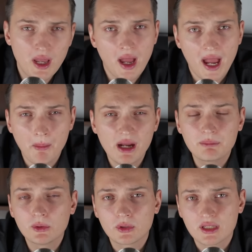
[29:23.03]
I might be
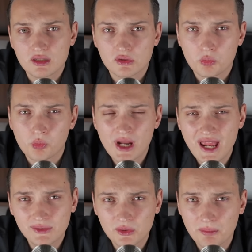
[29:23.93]
looking into
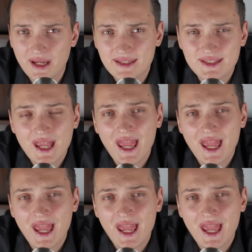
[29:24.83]
Brett on base